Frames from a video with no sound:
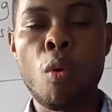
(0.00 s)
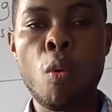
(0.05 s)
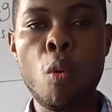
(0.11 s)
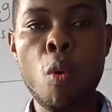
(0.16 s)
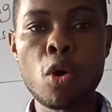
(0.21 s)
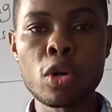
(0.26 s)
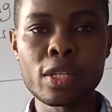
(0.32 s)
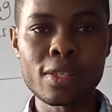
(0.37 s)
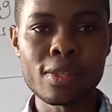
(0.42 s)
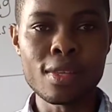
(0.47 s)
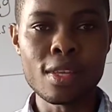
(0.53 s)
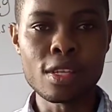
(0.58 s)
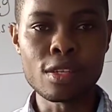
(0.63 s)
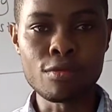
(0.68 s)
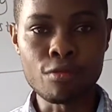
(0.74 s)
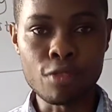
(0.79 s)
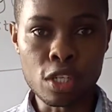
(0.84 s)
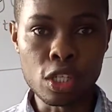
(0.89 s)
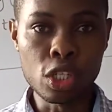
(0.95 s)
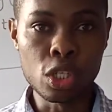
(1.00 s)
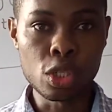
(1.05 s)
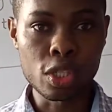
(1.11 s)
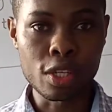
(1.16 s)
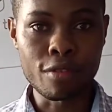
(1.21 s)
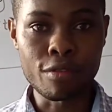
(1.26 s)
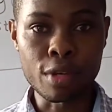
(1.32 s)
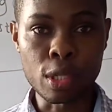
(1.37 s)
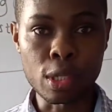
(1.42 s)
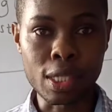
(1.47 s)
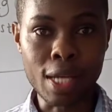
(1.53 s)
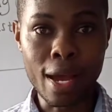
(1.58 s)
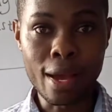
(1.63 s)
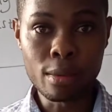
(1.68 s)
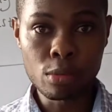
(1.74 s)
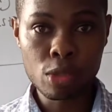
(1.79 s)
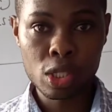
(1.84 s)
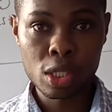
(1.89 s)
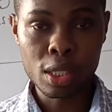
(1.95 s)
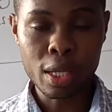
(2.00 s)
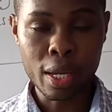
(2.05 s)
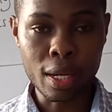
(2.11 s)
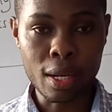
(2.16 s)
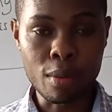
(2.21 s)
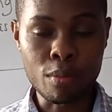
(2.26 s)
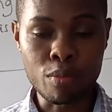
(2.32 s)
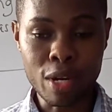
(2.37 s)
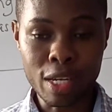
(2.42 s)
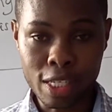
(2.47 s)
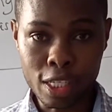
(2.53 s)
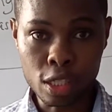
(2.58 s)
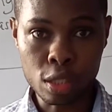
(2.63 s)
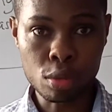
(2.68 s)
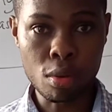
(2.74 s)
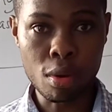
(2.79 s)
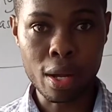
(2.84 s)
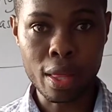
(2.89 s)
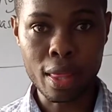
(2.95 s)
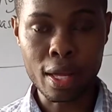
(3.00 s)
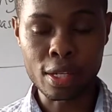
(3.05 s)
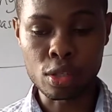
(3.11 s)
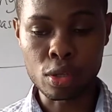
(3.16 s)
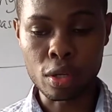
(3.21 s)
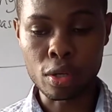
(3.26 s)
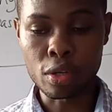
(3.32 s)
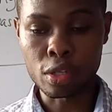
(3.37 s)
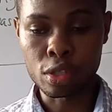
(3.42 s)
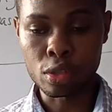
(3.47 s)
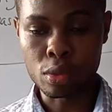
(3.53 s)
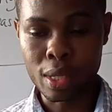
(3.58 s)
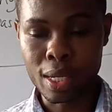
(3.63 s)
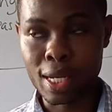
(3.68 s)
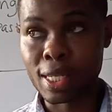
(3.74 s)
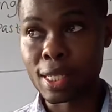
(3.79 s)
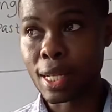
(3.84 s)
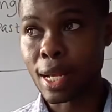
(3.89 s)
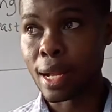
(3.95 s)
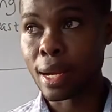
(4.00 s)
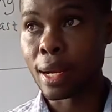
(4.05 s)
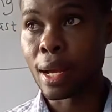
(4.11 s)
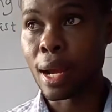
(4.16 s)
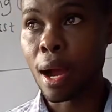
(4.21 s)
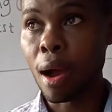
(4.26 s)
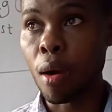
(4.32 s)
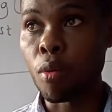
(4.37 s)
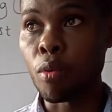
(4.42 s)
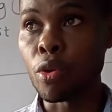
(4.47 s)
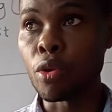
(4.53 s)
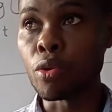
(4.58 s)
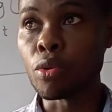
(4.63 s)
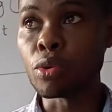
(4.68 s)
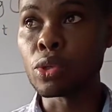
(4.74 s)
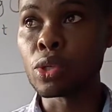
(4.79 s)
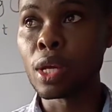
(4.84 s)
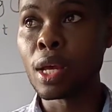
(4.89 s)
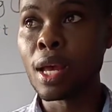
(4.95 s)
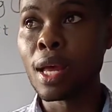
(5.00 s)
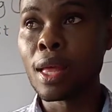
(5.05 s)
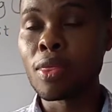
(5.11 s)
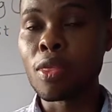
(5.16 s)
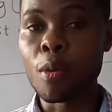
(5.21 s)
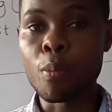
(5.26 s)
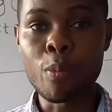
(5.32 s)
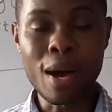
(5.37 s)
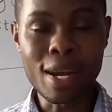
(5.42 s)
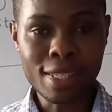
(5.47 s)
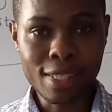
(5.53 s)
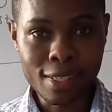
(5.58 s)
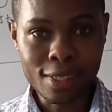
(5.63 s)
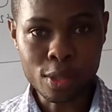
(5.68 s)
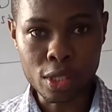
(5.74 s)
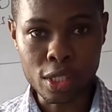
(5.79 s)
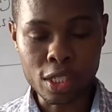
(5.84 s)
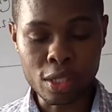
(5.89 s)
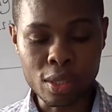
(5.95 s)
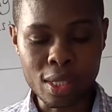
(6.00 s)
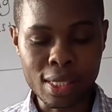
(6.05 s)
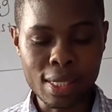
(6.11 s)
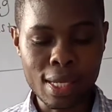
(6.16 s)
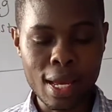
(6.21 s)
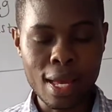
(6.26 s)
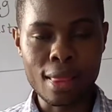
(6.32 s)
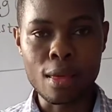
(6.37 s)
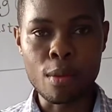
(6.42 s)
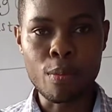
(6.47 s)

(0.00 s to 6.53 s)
Watch this video several times, and I'm pretty sure that you're going to understand how we use the past continuous, the